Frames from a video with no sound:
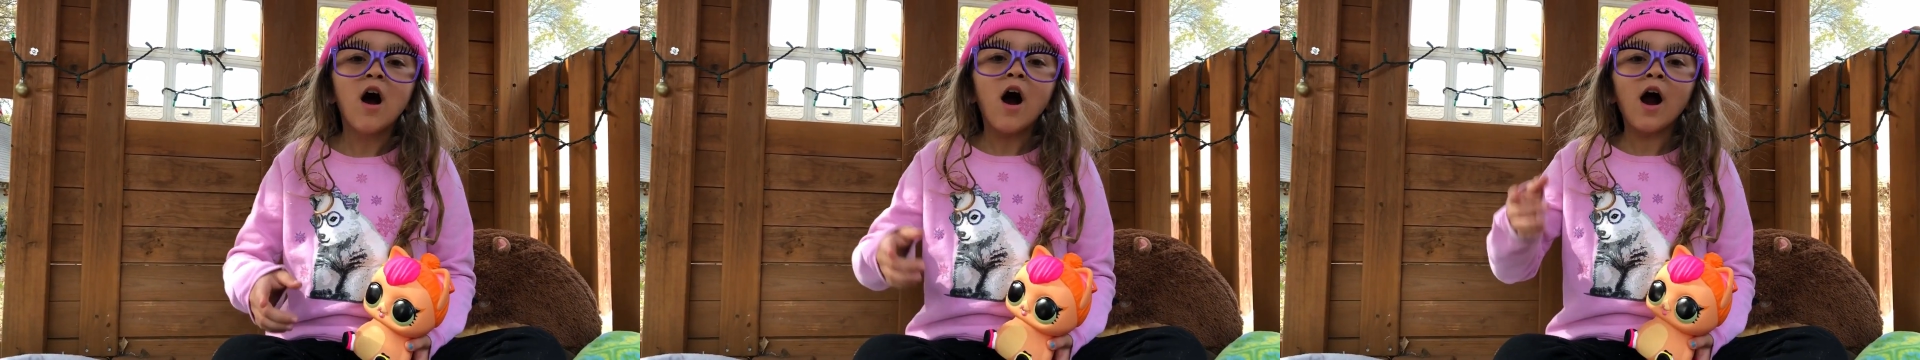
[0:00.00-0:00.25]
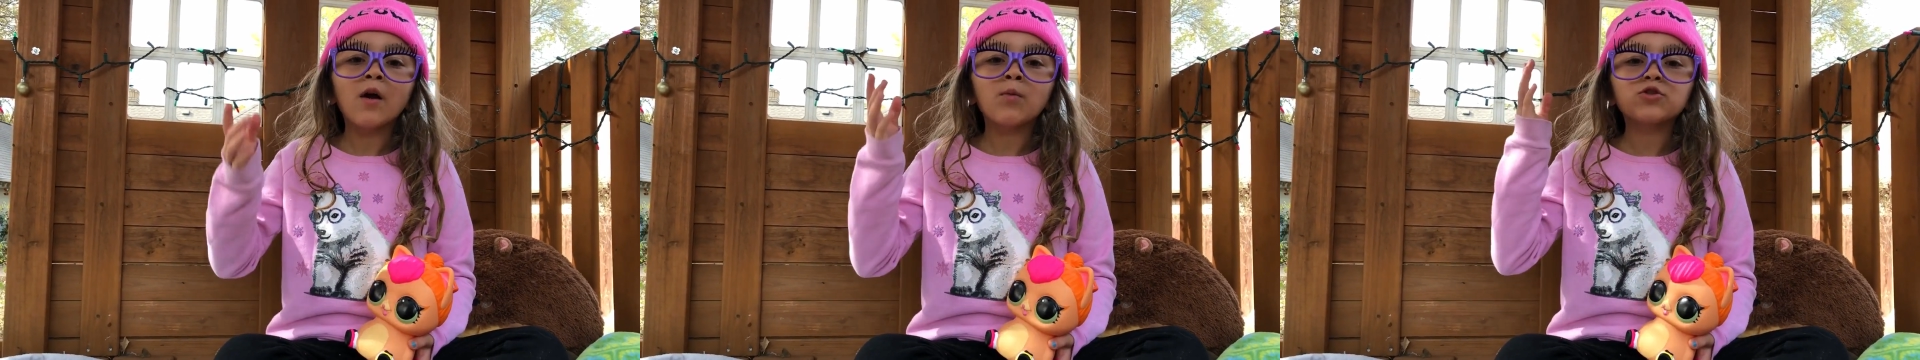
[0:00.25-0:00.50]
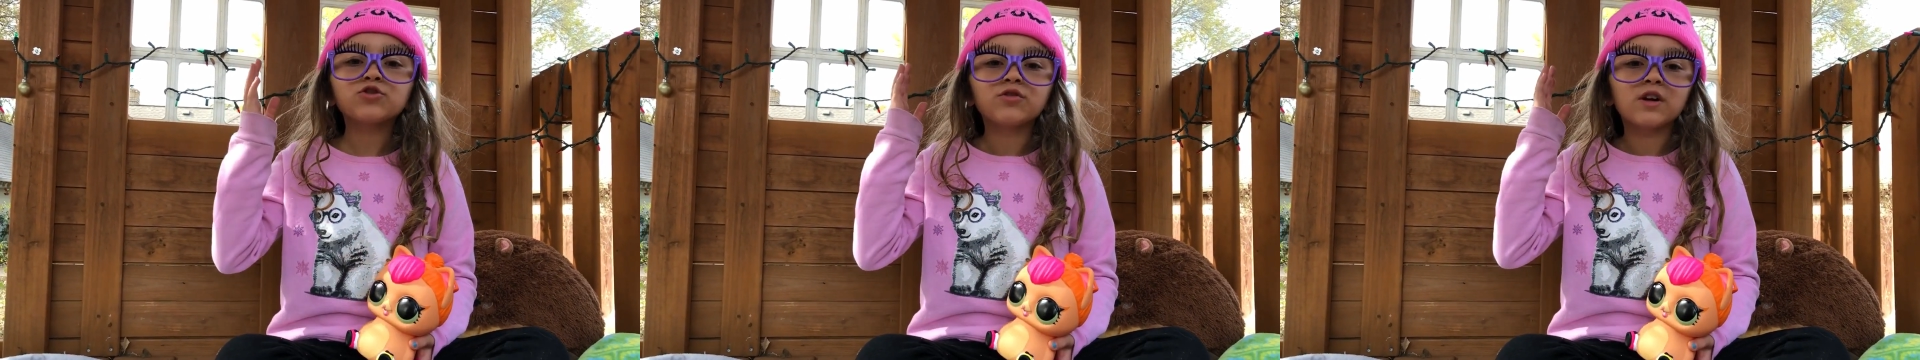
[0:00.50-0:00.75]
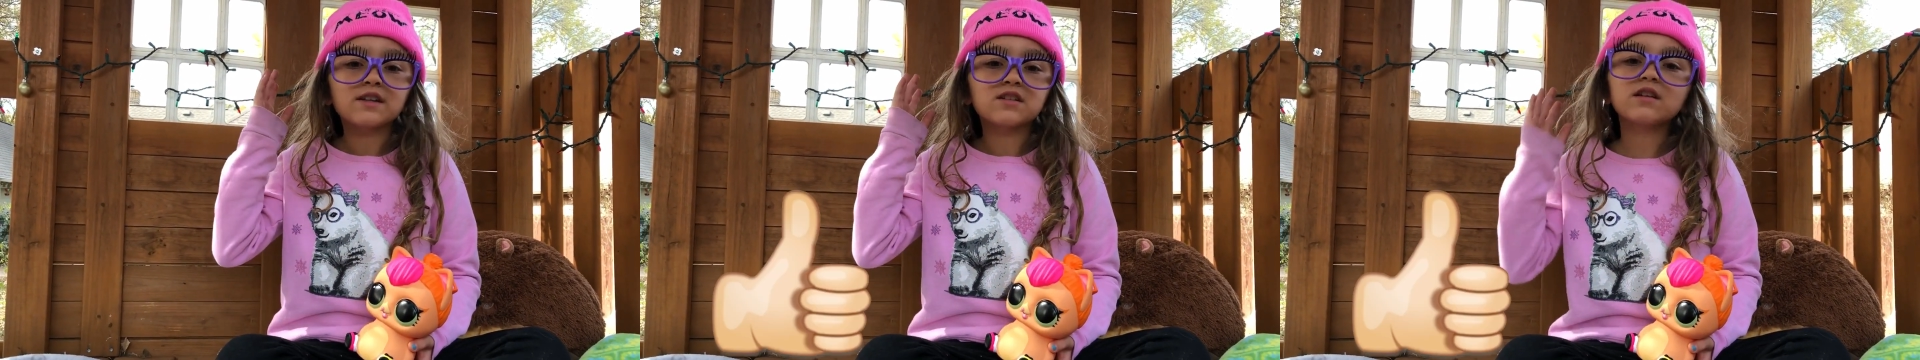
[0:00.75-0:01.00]
I want you
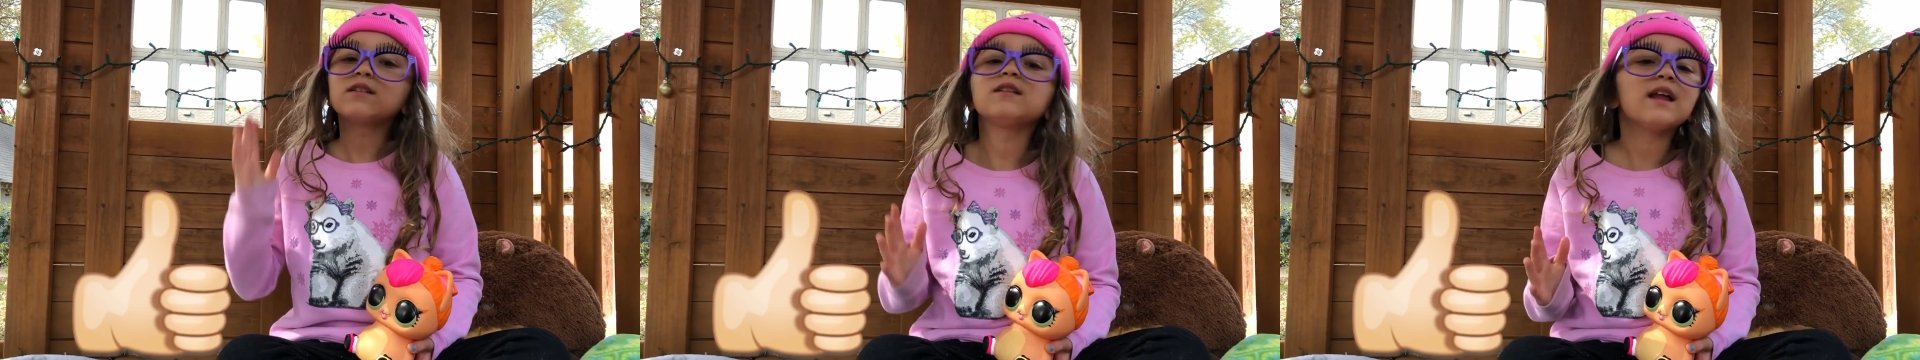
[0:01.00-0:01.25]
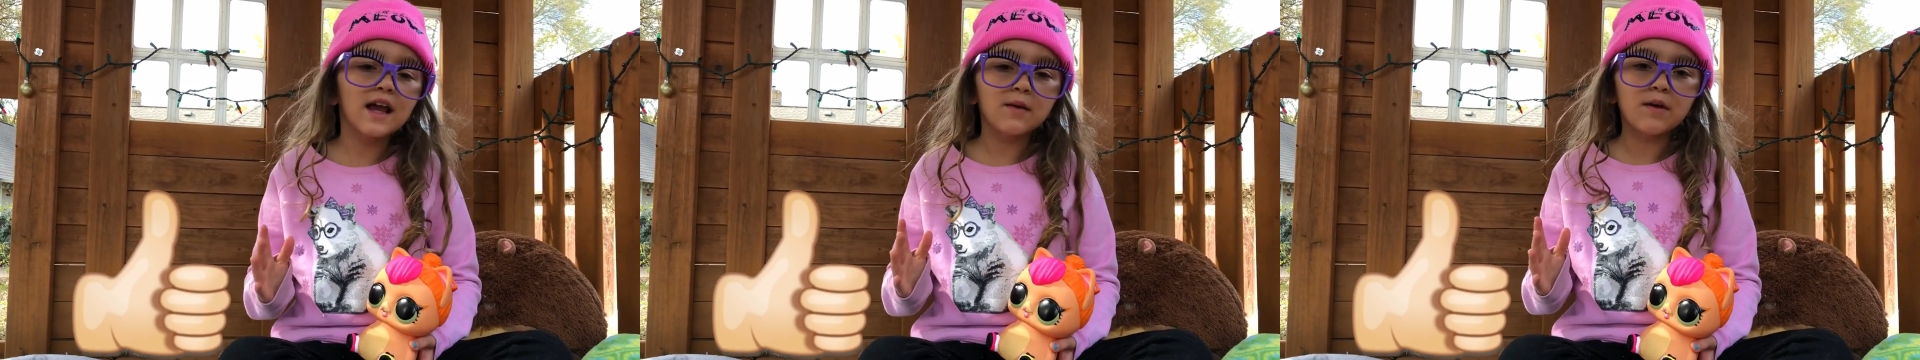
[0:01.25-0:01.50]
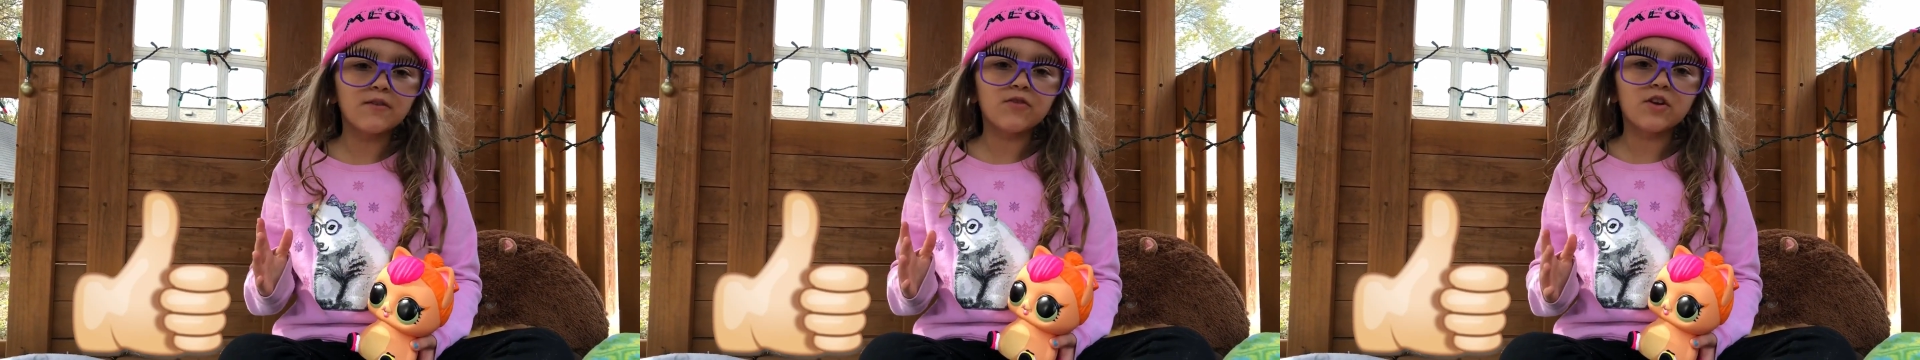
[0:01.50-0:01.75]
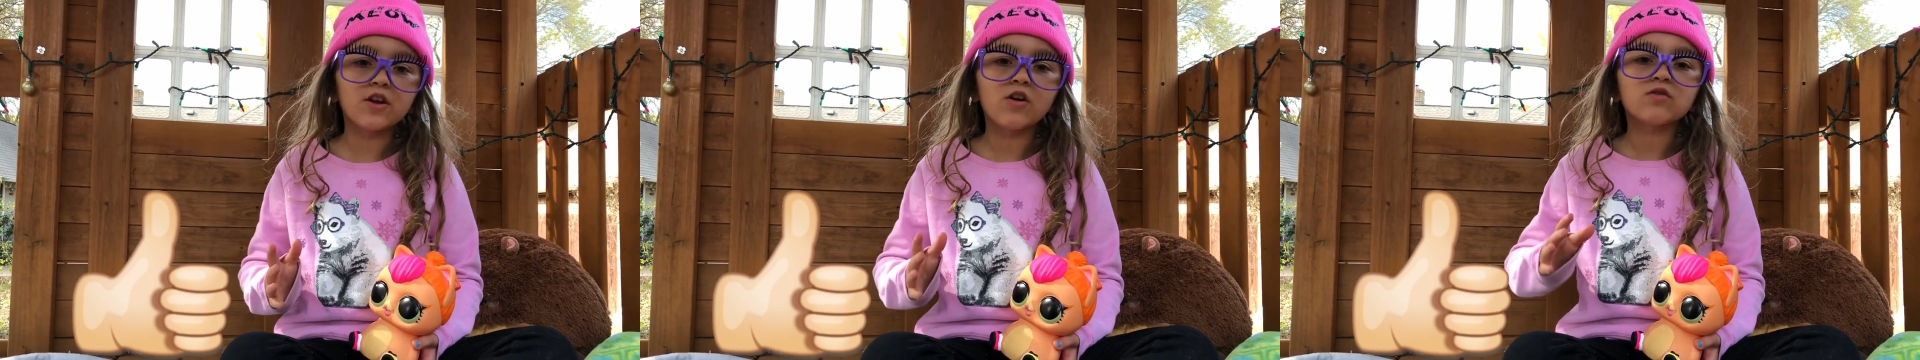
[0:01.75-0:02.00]
guys to like my
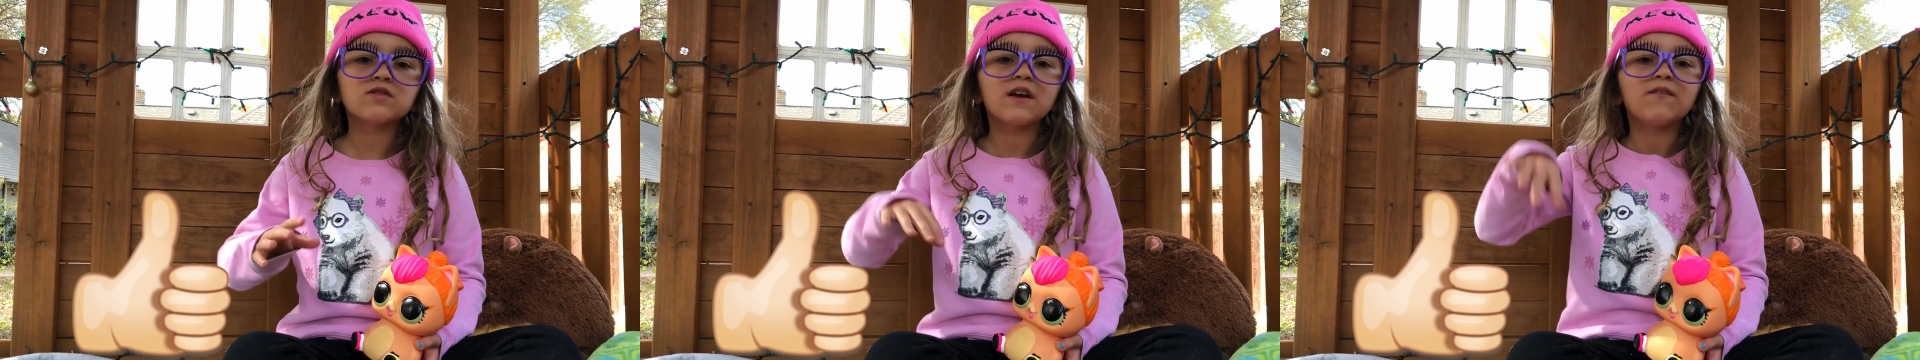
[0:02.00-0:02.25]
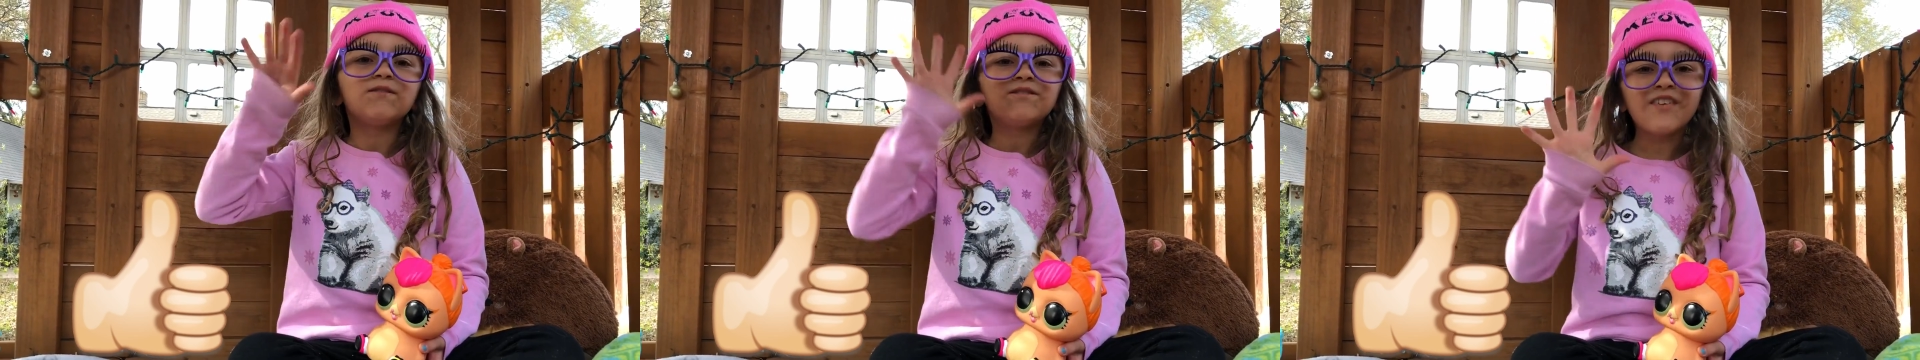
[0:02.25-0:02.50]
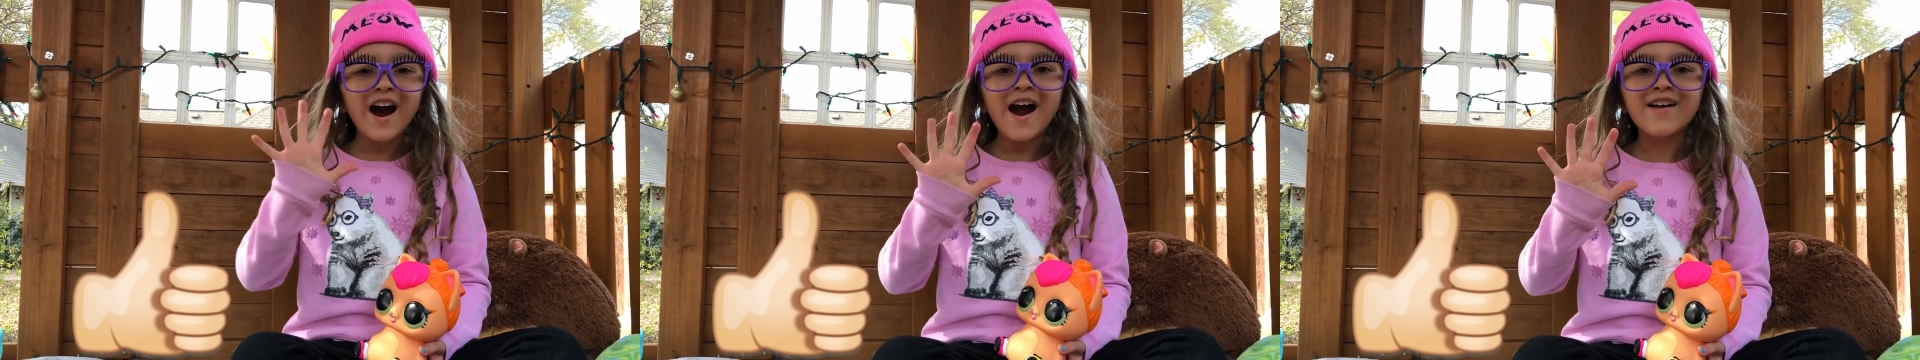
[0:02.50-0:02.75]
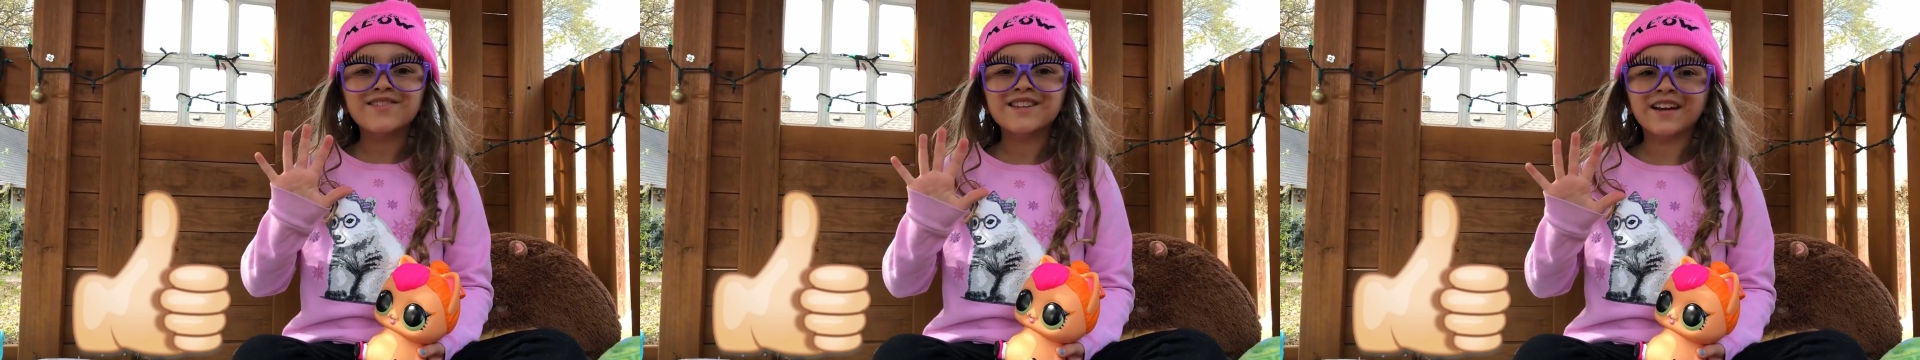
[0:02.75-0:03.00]
video inside
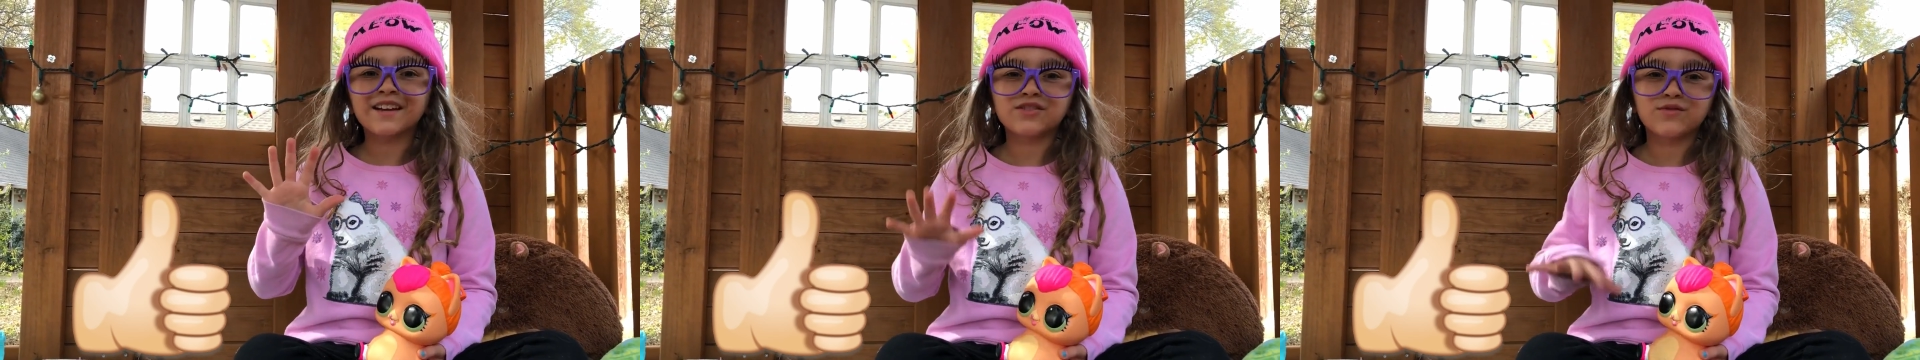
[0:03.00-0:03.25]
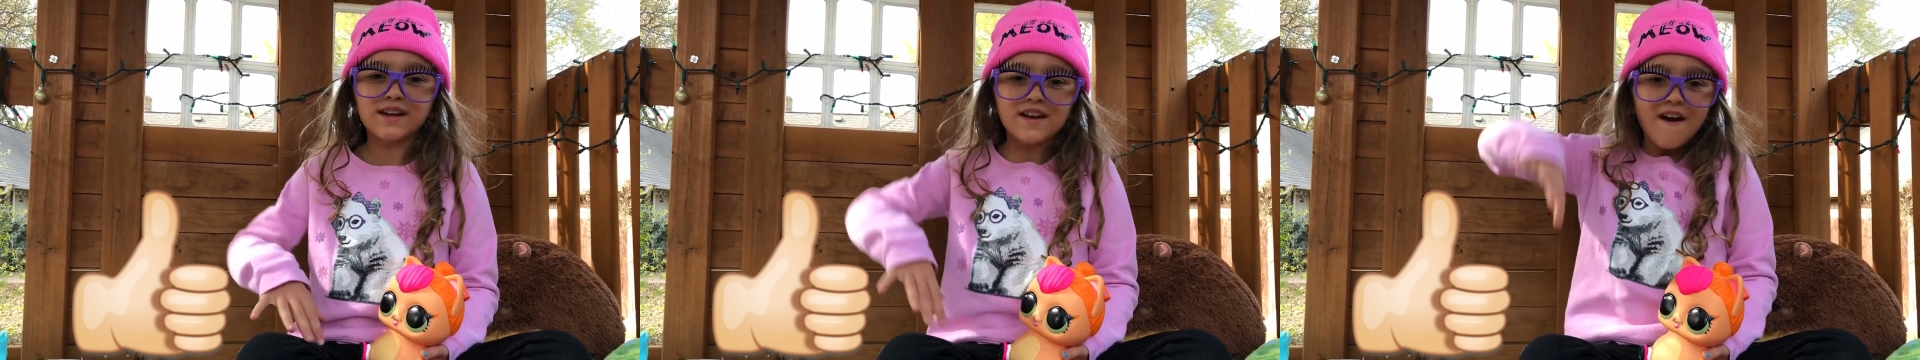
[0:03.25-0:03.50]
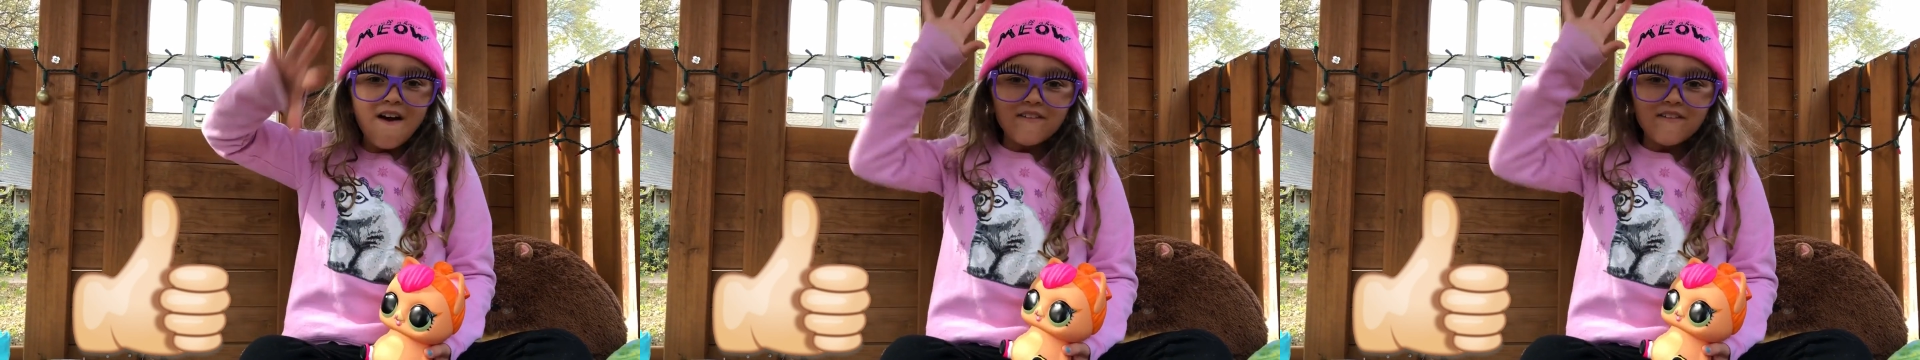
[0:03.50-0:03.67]
five seconds. Ready?